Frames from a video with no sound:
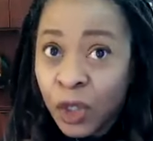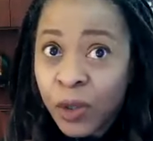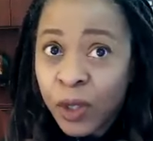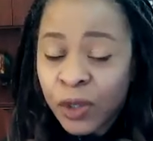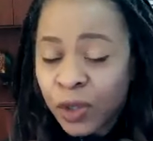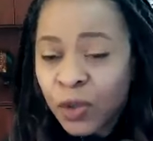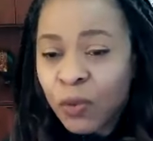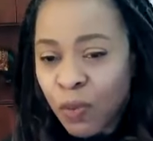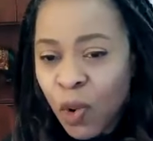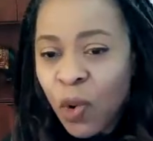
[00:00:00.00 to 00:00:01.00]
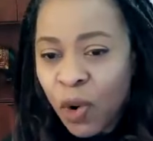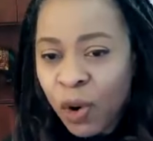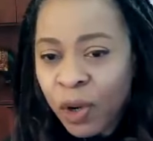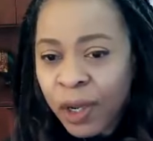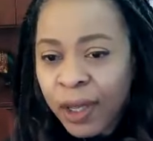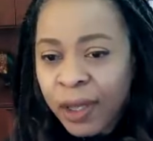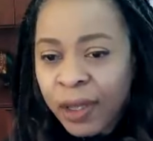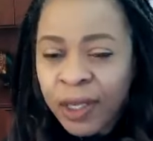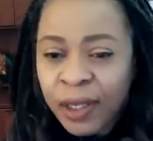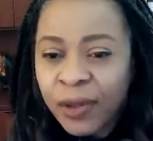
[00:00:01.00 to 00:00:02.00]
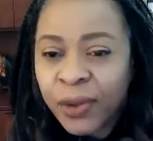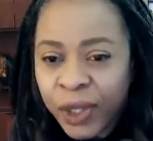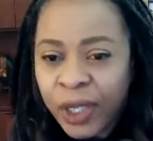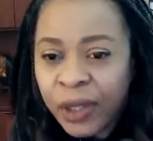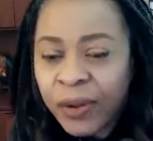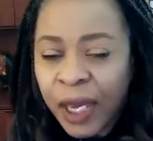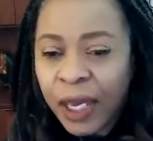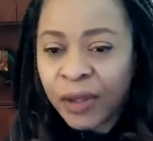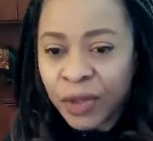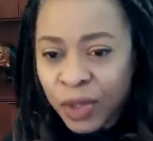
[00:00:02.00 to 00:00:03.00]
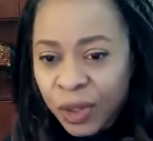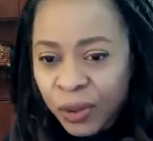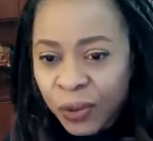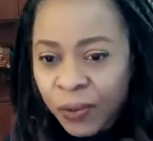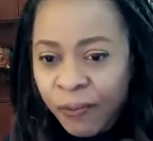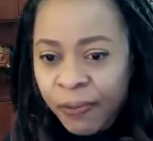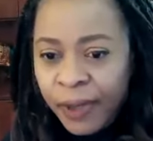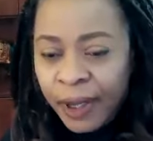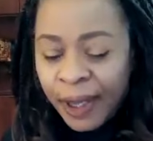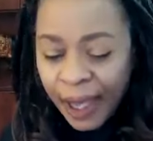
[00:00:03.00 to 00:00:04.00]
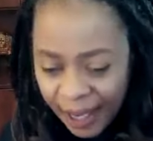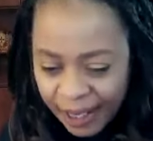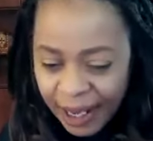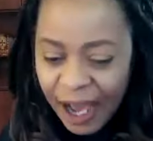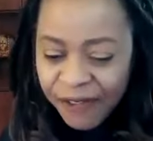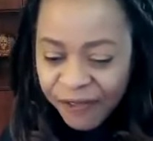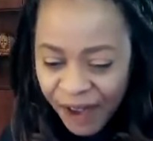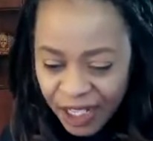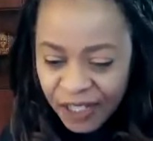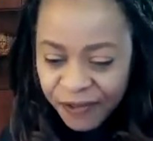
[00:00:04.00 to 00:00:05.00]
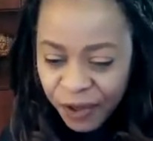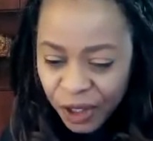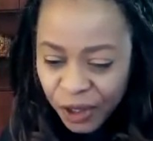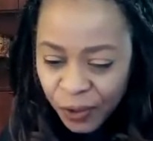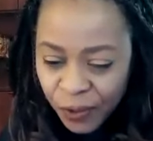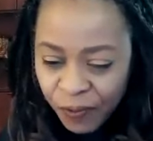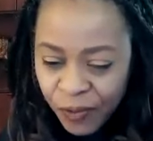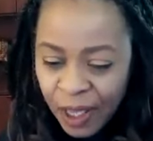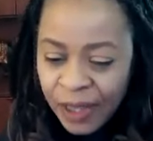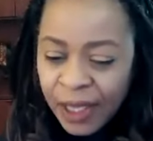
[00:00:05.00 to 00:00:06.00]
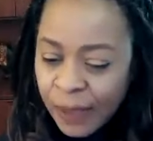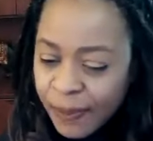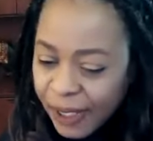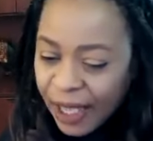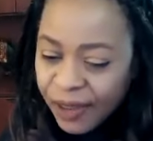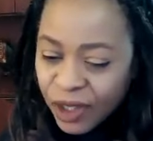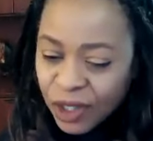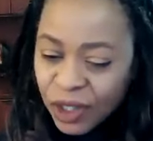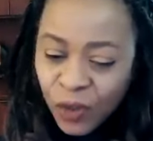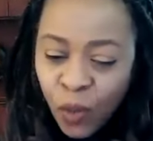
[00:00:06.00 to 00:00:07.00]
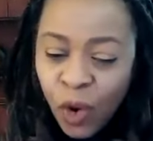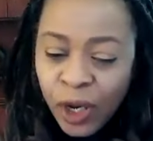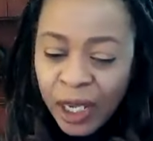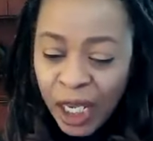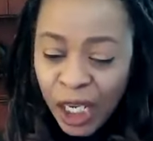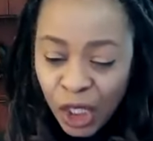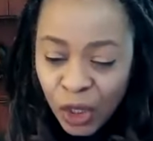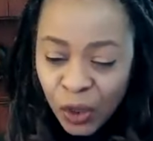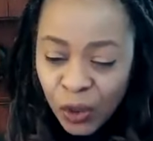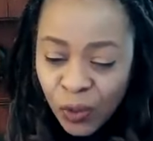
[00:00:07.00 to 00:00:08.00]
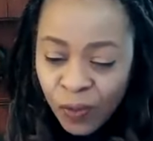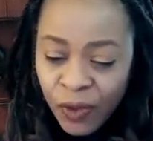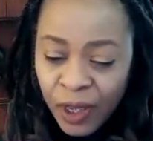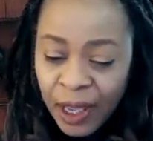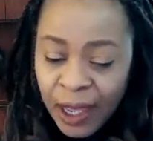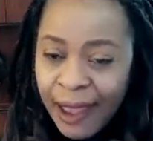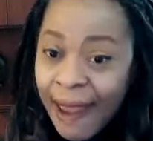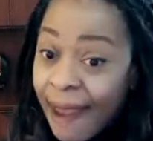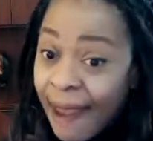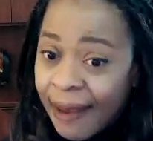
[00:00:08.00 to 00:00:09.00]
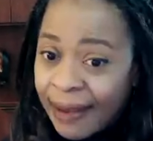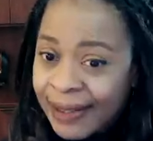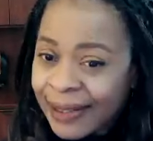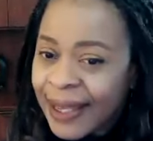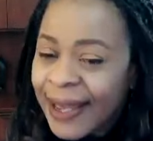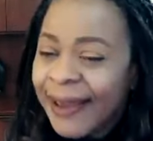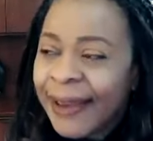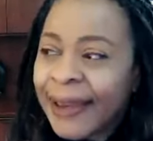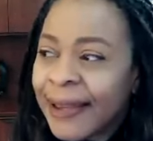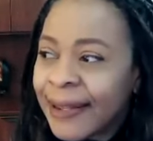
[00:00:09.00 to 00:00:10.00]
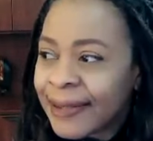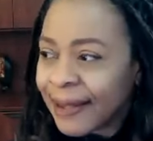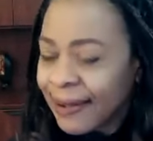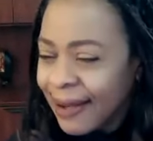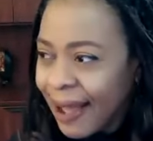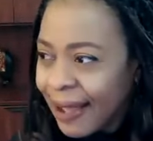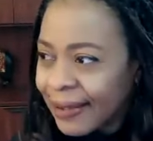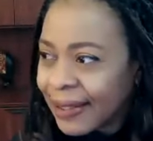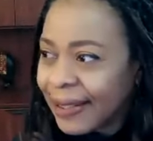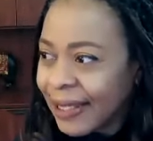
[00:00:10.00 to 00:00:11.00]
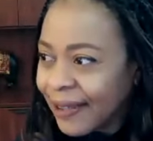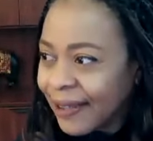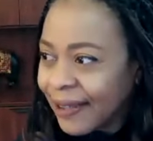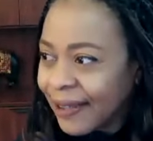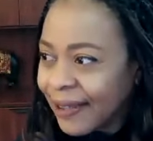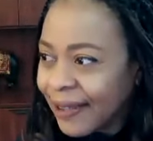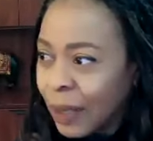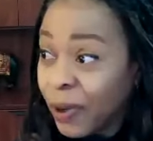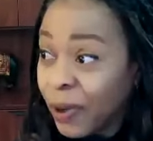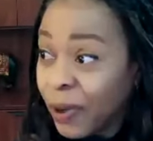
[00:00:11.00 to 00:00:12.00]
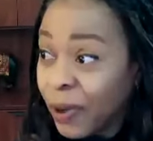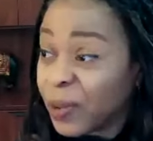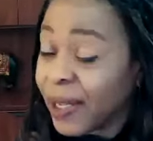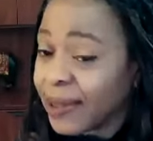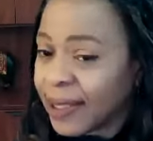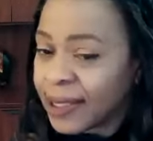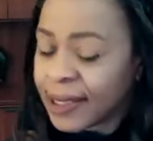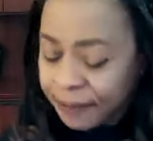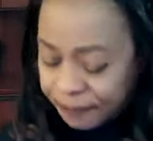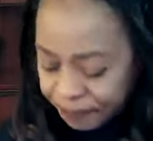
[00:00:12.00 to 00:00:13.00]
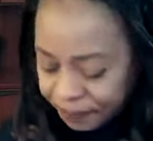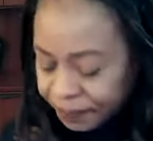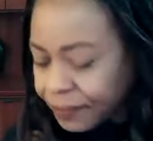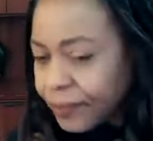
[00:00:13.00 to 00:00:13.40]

You can do more than you think you can do, and God fights for you. That he began this good work in you, and he's not giving up on you. And get this,